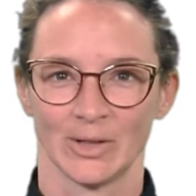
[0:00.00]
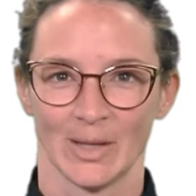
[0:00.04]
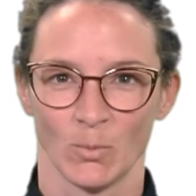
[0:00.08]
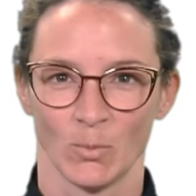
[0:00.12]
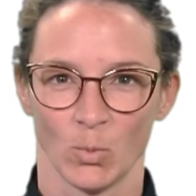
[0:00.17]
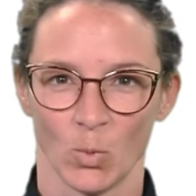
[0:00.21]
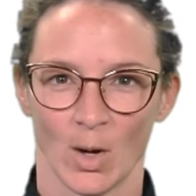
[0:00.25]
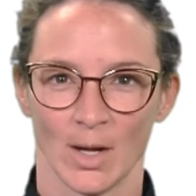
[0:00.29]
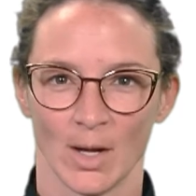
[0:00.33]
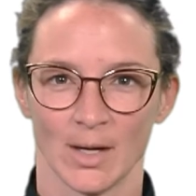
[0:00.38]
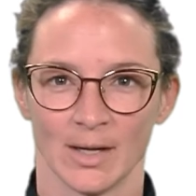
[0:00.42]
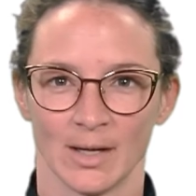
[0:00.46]

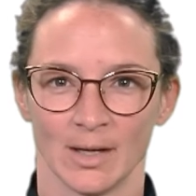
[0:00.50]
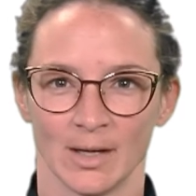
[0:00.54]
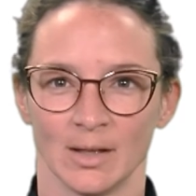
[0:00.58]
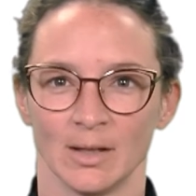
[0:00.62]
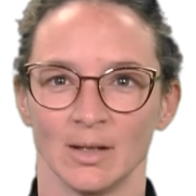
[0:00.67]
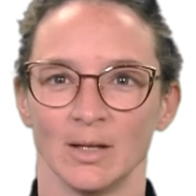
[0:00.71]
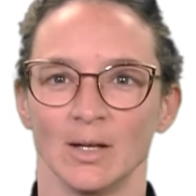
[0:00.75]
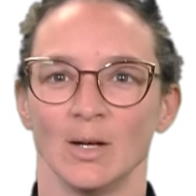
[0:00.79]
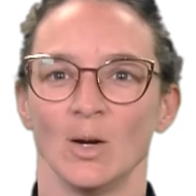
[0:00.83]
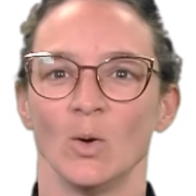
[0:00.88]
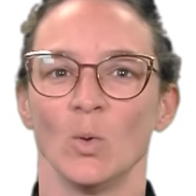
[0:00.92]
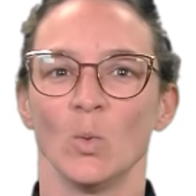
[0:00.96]
1.
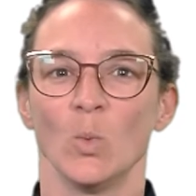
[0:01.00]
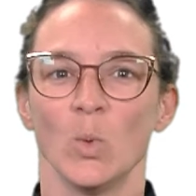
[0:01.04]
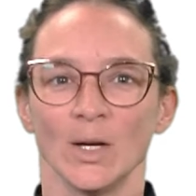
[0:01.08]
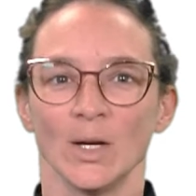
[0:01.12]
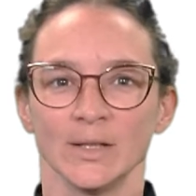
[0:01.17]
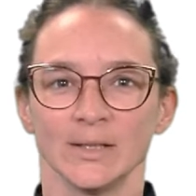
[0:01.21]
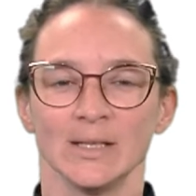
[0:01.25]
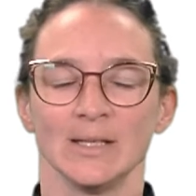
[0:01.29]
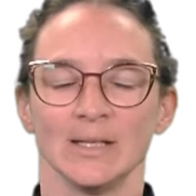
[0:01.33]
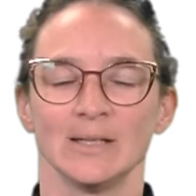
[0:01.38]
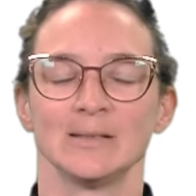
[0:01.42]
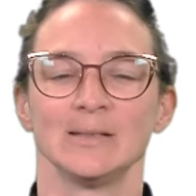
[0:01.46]

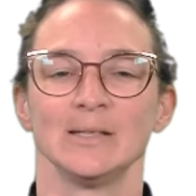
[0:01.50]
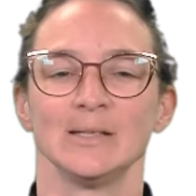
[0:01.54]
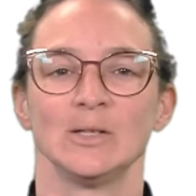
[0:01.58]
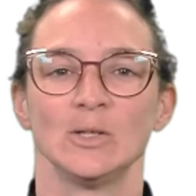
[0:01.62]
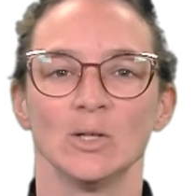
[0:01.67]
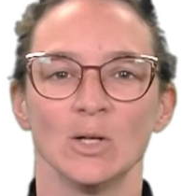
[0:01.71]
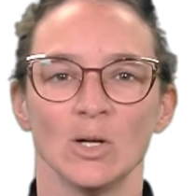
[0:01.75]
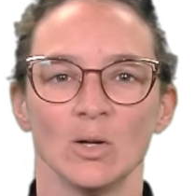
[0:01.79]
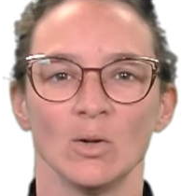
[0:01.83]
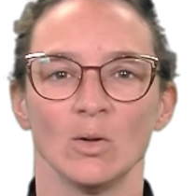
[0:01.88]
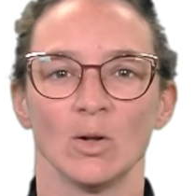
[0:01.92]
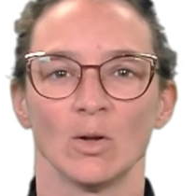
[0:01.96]
What is the
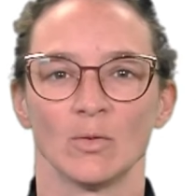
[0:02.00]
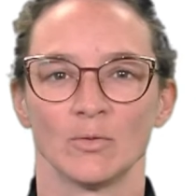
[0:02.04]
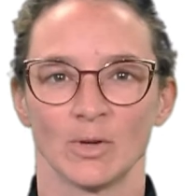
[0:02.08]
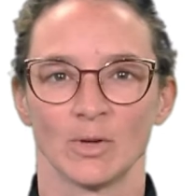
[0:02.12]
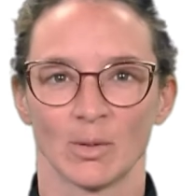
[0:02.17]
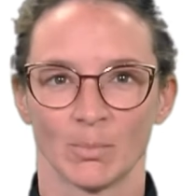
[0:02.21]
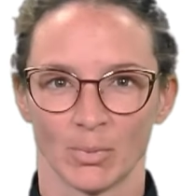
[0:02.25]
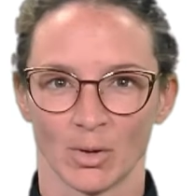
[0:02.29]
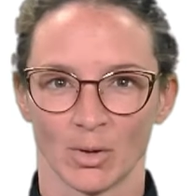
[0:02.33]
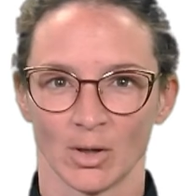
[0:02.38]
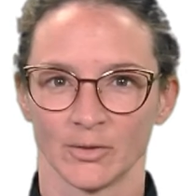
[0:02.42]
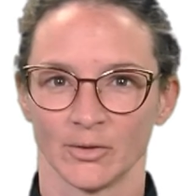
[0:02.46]
goal of your
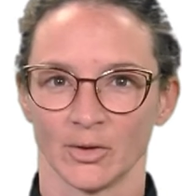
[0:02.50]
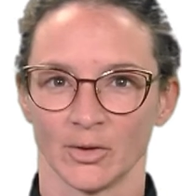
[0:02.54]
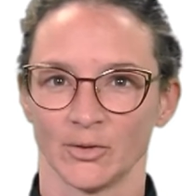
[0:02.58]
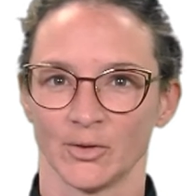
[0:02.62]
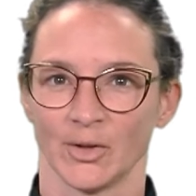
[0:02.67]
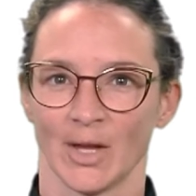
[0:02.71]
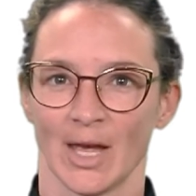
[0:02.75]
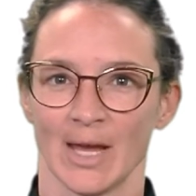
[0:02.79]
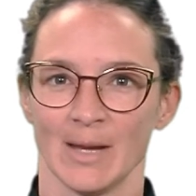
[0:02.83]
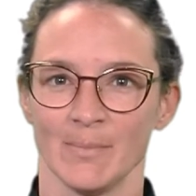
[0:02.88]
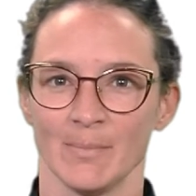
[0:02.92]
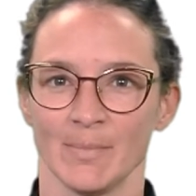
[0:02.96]

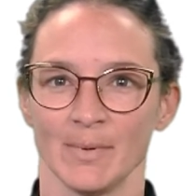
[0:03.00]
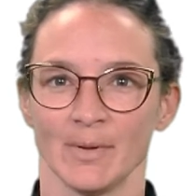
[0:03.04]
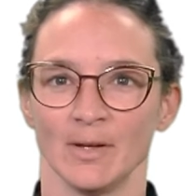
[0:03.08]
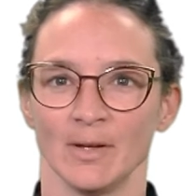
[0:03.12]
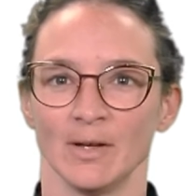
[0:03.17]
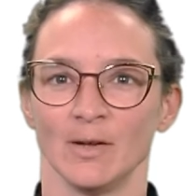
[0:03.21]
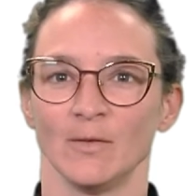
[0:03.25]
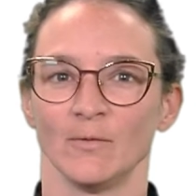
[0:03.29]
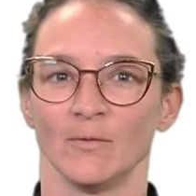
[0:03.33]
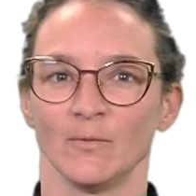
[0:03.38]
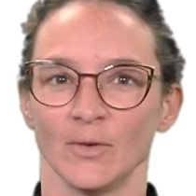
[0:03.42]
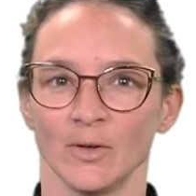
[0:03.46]
prototype?
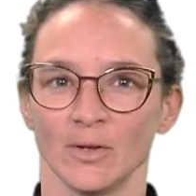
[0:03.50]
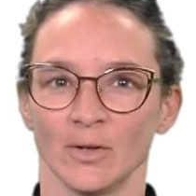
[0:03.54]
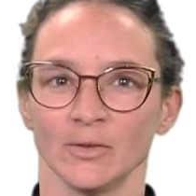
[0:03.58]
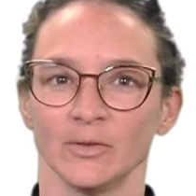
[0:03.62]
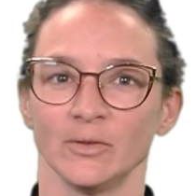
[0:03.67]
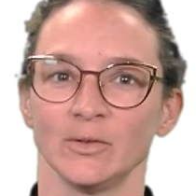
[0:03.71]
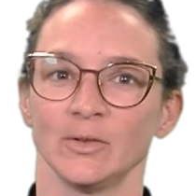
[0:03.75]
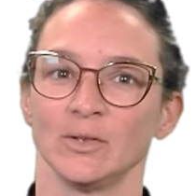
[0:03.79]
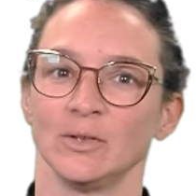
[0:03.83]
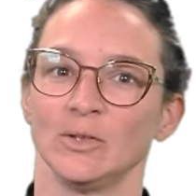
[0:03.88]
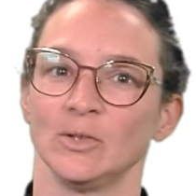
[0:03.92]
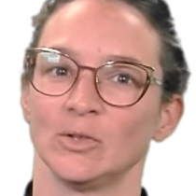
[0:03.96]

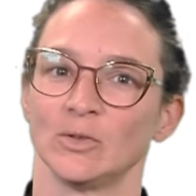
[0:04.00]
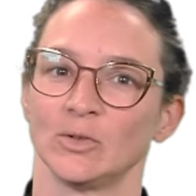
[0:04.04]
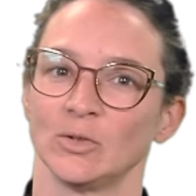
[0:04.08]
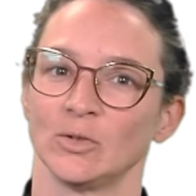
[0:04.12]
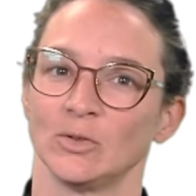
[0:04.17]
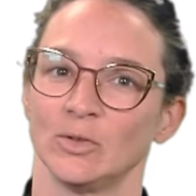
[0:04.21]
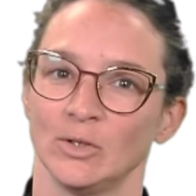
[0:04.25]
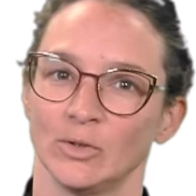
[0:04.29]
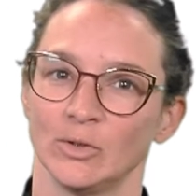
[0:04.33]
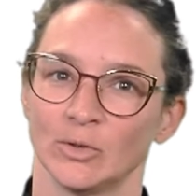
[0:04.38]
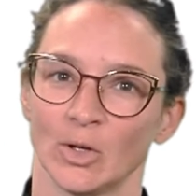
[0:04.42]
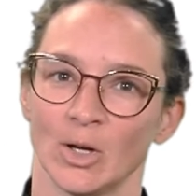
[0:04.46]
First, you should
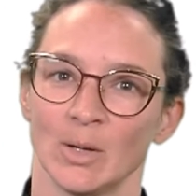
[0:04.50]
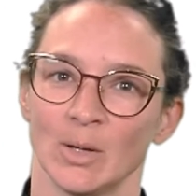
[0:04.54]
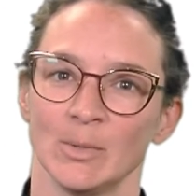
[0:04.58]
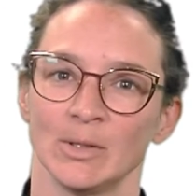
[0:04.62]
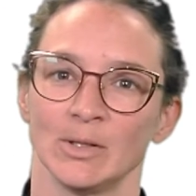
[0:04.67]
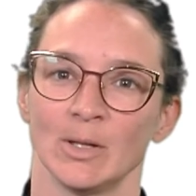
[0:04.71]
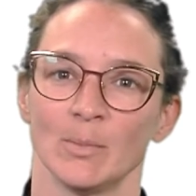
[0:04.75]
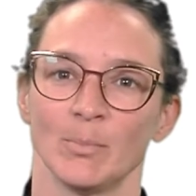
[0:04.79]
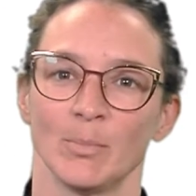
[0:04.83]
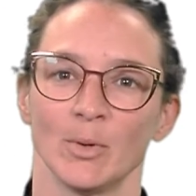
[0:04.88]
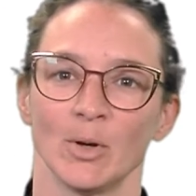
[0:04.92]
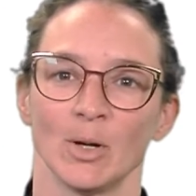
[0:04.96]
determine
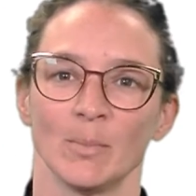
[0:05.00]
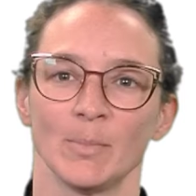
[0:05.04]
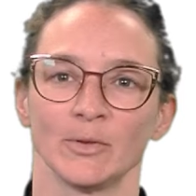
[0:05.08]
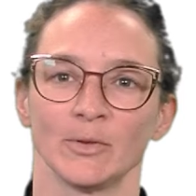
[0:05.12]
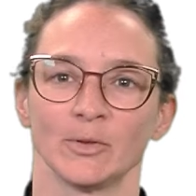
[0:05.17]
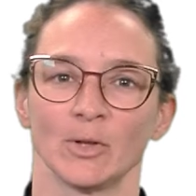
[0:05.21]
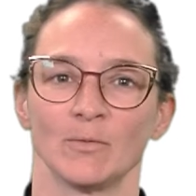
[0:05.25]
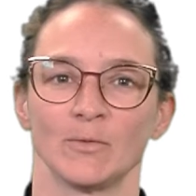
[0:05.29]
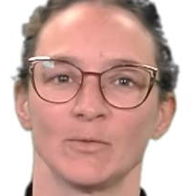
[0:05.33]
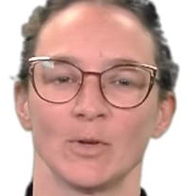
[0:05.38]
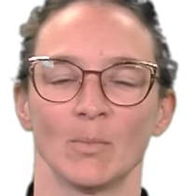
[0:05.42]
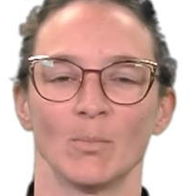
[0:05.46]
the purpose
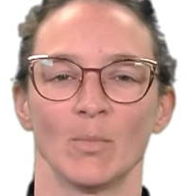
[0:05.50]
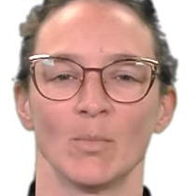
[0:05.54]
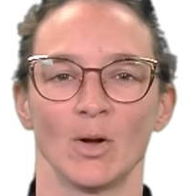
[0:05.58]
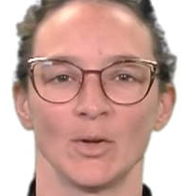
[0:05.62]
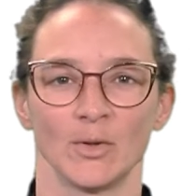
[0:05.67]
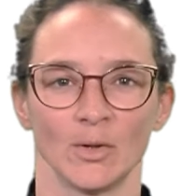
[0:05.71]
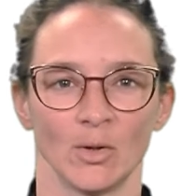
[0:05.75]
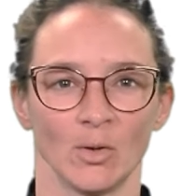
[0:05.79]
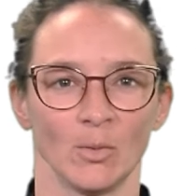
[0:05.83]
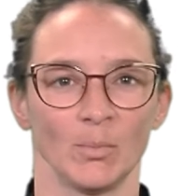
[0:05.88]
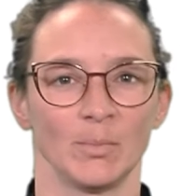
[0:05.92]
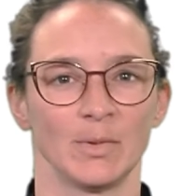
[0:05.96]
of your
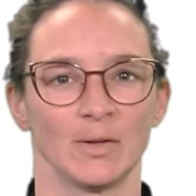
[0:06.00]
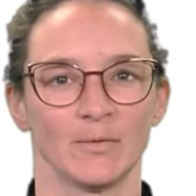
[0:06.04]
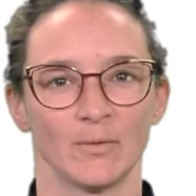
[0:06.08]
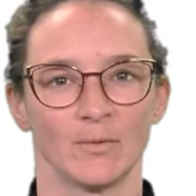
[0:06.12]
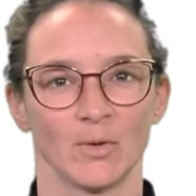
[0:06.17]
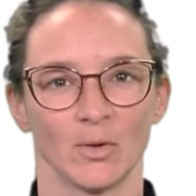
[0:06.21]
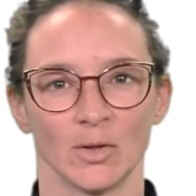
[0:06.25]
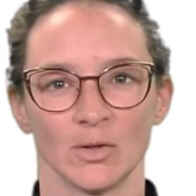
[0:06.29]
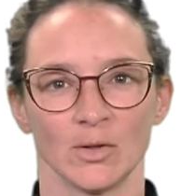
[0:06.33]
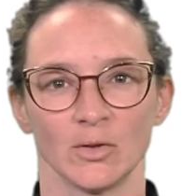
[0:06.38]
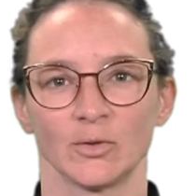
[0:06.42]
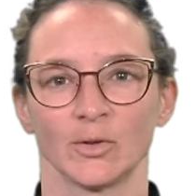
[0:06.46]
model
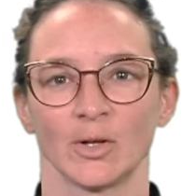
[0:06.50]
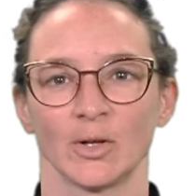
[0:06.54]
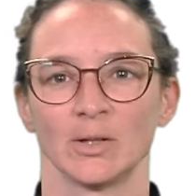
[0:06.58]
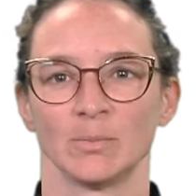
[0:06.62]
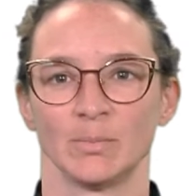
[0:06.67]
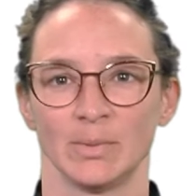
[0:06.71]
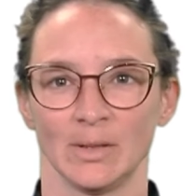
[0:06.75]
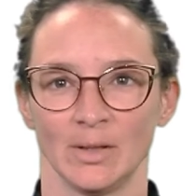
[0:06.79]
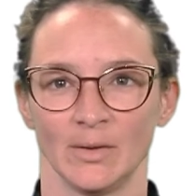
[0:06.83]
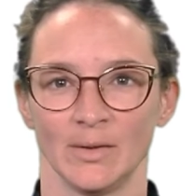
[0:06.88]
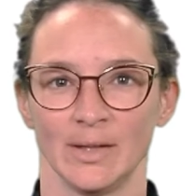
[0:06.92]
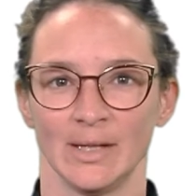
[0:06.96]
before you start
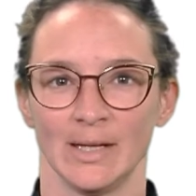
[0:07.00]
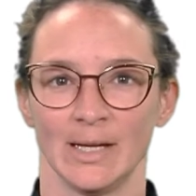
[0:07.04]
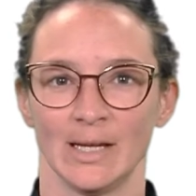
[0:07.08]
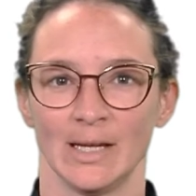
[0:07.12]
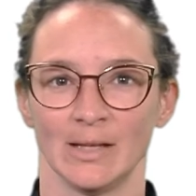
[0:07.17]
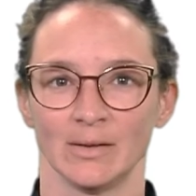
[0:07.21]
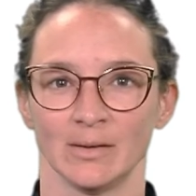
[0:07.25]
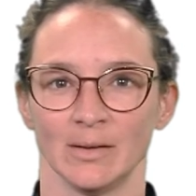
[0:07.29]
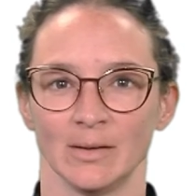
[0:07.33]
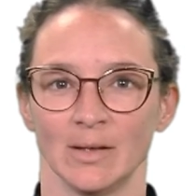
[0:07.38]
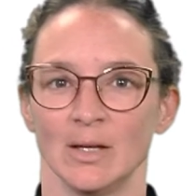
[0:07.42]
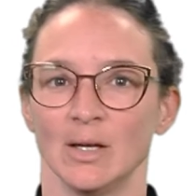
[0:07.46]
building
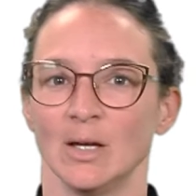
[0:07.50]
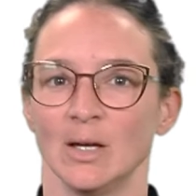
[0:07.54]
it.